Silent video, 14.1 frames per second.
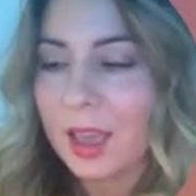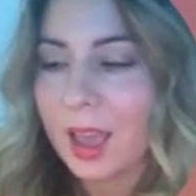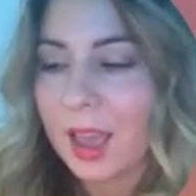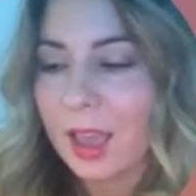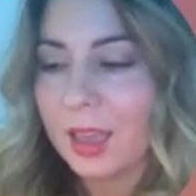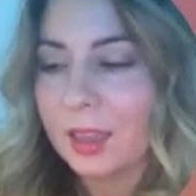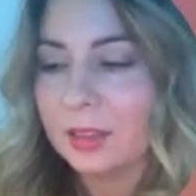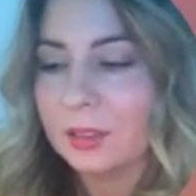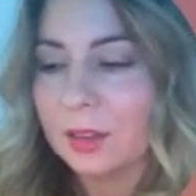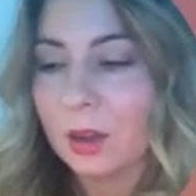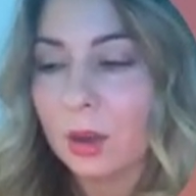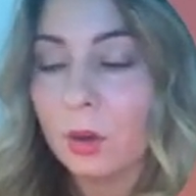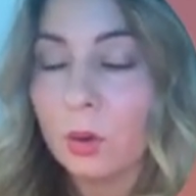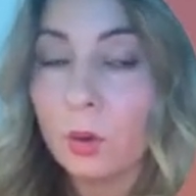and
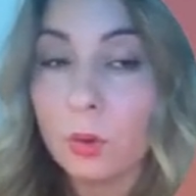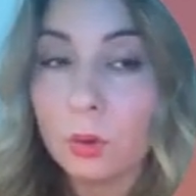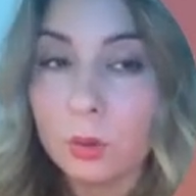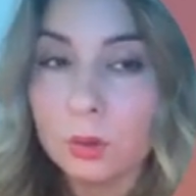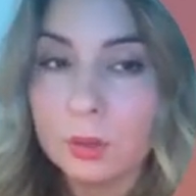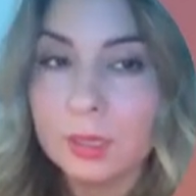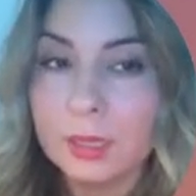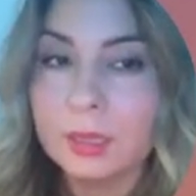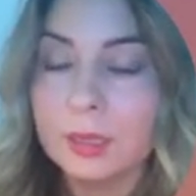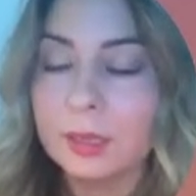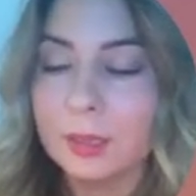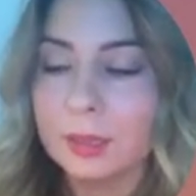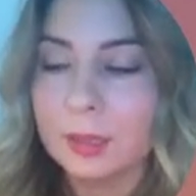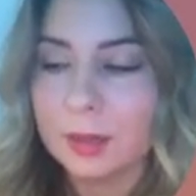a
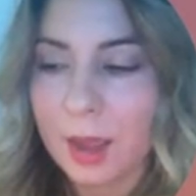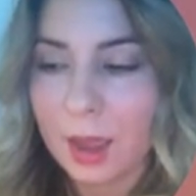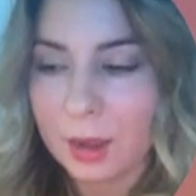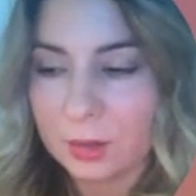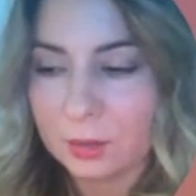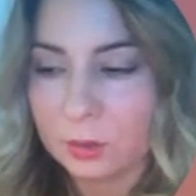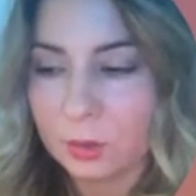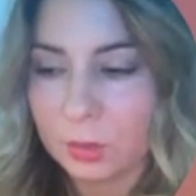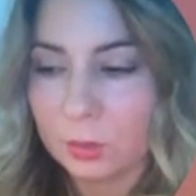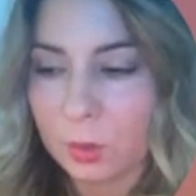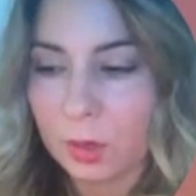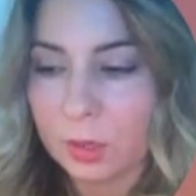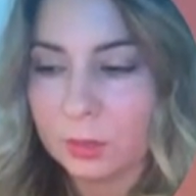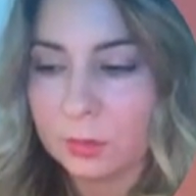wholly inadequate
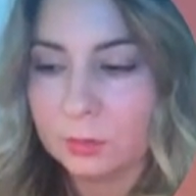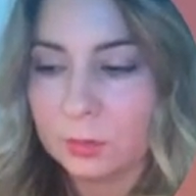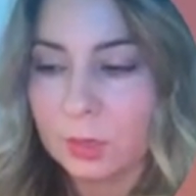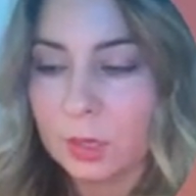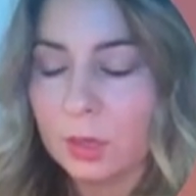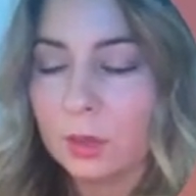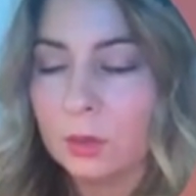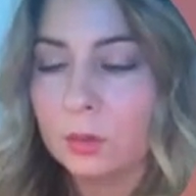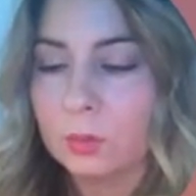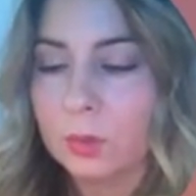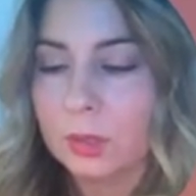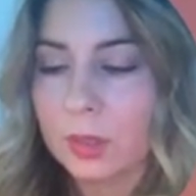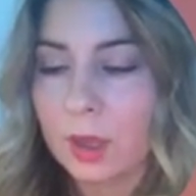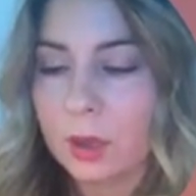one
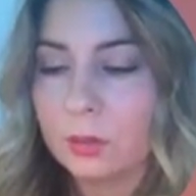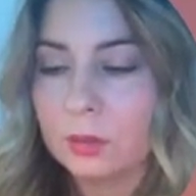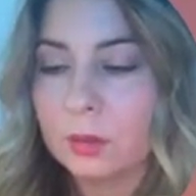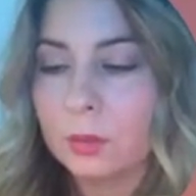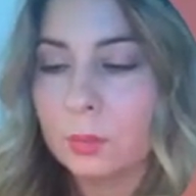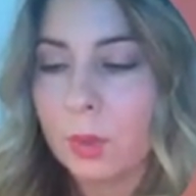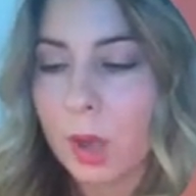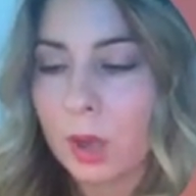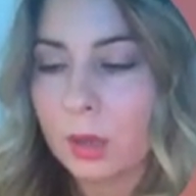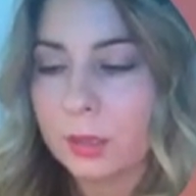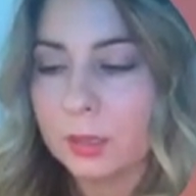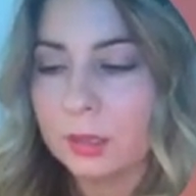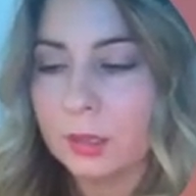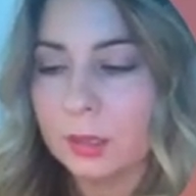without the
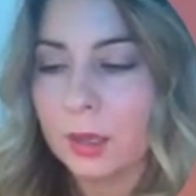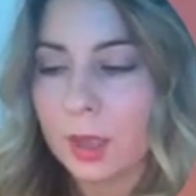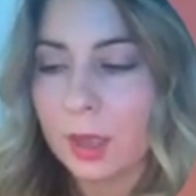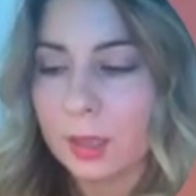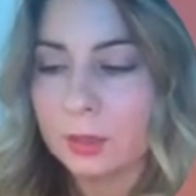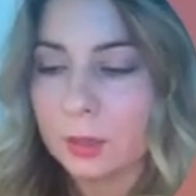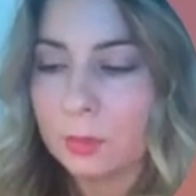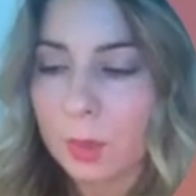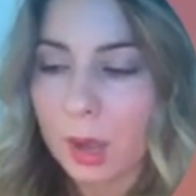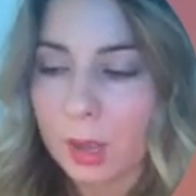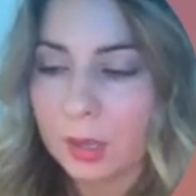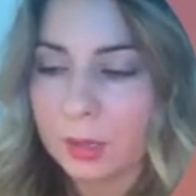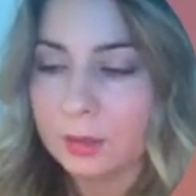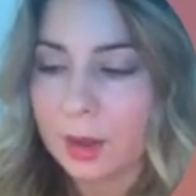body and the
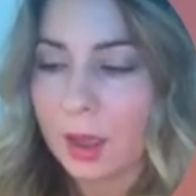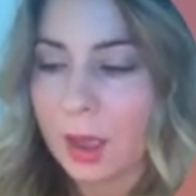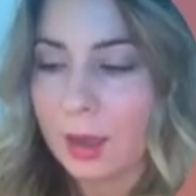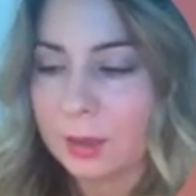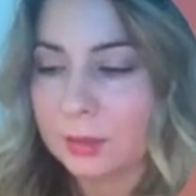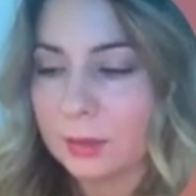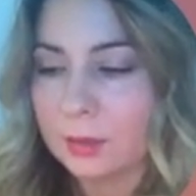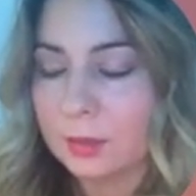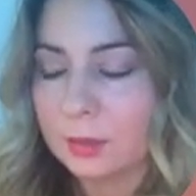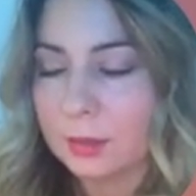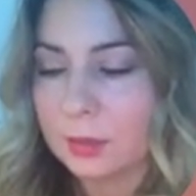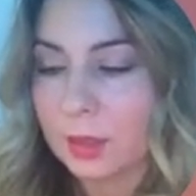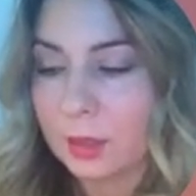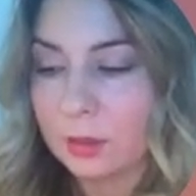mind accessed
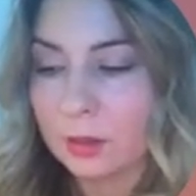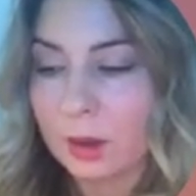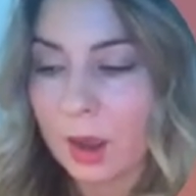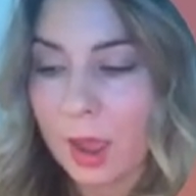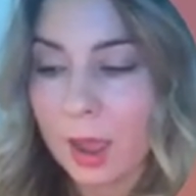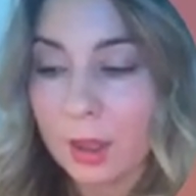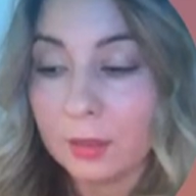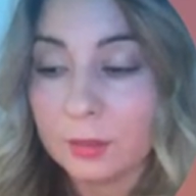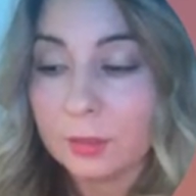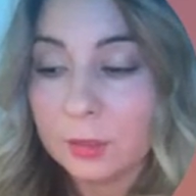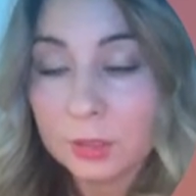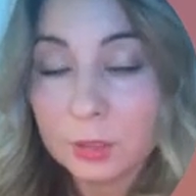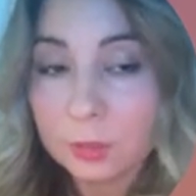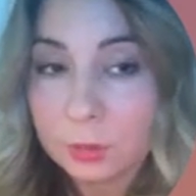together as a
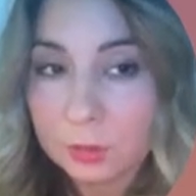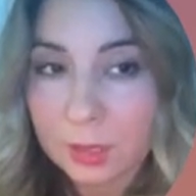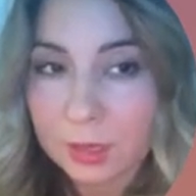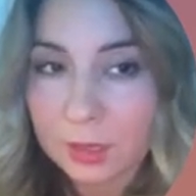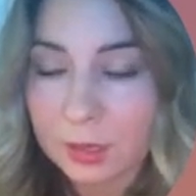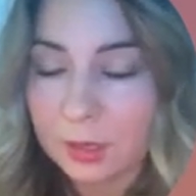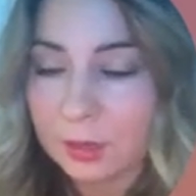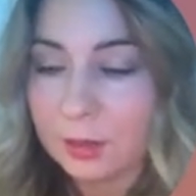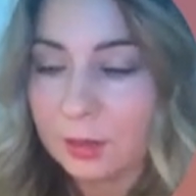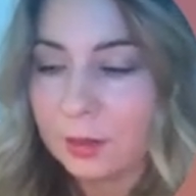unit,